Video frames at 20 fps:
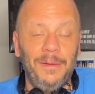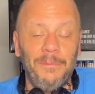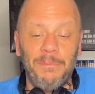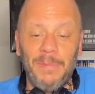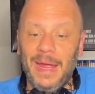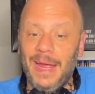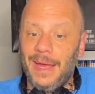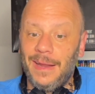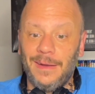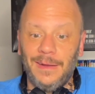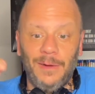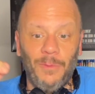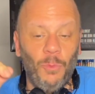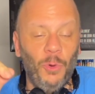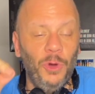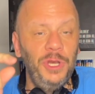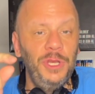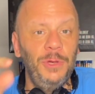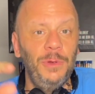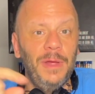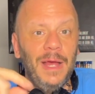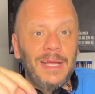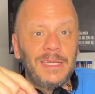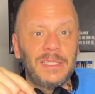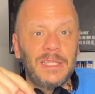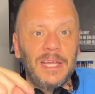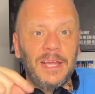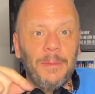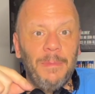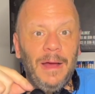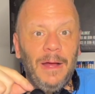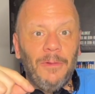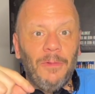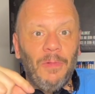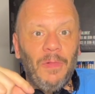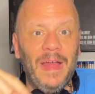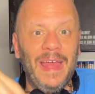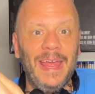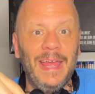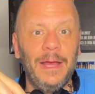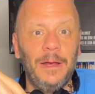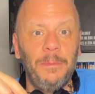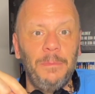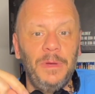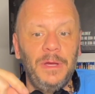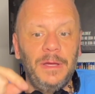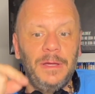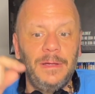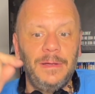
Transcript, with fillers: Man, what do you guys think about Lamb?